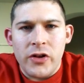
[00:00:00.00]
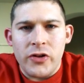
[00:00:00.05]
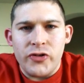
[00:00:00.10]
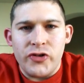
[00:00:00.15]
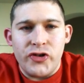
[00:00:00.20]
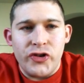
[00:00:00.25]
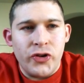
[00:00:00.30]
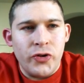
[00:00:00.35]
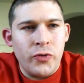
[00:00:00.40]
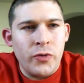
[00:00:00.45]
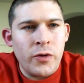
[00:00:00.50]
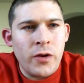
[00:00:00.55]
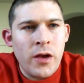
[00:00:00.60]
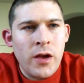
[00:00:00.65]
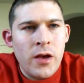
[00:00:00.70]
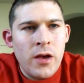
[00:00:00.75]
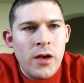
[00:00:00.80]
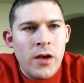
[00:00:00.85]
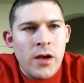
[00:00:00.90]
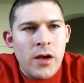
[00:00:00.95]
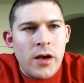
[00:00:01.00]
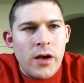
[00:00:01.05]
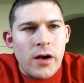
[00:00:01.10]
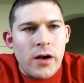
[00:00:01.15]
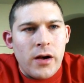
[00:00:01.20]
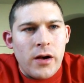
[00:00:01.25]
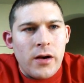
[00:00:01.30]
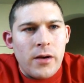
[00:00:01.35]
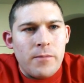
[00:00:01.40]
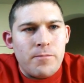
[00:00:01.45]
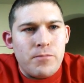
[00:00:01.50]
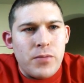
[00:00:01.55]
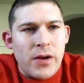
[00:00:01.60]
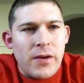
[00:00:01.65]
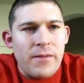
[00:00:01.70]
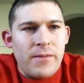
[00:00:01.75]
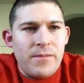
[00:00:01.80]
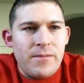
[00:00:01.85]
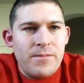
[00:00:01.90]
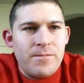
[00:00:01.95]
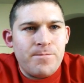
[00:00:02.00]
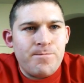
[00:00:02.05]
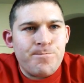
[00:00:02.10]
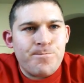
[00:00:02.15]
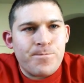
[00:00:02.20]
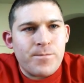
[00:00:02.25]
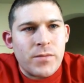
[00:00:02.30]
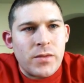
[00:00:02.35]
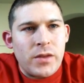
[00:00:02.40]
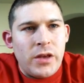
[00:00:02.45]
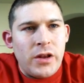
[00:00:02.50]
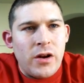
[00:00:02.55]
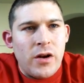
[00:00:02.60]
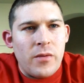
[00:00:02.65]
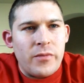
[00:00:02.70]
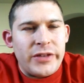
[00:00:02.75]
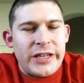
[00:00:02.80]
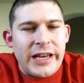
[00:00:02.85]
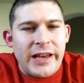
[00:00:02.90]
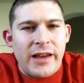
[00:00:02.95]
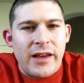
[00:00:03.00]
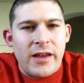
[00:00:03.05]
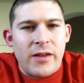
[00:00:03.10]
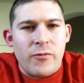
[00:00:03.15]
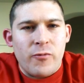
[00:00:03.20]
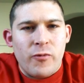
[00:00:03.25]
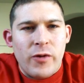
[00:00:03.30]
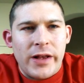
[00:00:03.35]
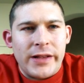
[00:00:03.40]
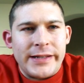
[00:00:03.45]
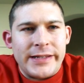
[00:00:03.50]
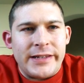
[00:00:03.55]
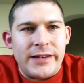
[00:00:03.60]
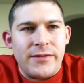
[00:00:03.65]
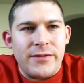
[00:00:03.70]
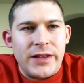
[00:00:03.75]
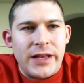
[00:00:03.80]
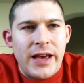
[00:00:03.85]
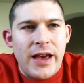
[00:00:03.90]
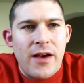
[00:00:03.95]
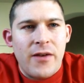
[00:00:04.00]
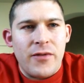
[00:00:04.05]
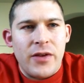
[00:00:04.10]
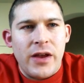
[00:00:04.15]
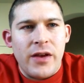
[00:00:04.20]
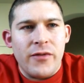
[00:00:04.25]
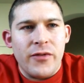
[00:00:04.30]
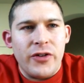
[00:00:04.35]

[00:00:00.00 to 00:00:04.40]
I'm taking it relatively heavy every 2 weeks.